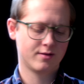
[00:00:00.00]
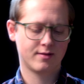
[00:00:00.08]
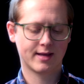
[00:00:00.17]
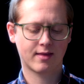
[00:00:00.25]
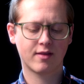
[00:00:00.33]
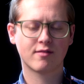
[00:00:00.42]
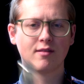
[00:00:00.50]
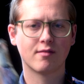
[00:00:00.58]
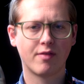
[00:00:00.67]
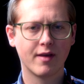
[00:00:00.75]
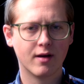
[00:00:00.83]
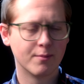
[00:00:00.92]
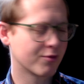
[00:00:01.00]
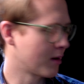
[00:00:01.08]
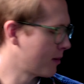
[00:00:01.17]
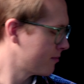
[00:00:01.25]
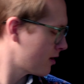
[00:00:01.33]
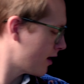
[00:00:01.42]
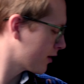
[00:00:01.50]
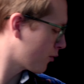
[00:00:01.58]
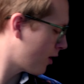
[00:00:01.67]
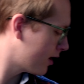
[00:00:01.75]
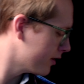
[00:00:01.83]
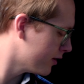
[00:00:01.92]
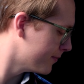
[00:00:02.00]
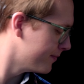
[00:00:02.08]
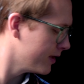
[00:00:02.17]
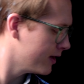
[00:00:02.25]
like, this is the all premium tonic water.